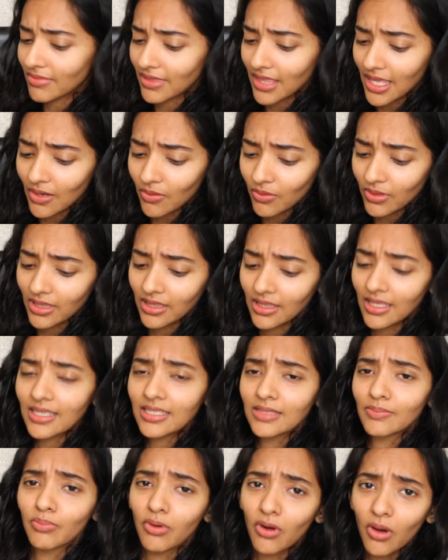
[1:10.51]
thing with
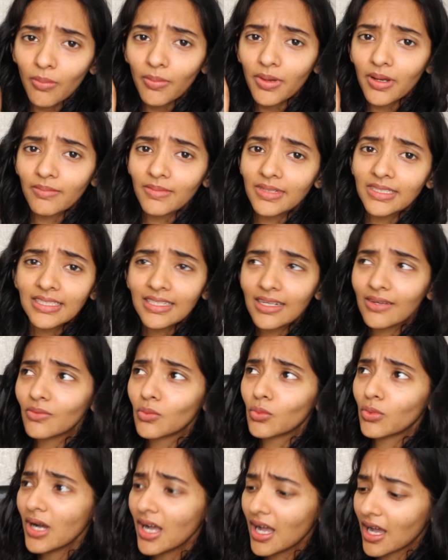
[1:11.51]
this problem. It didn't
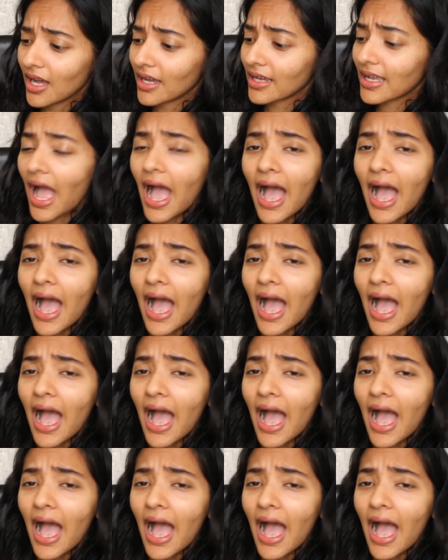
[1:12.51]
work.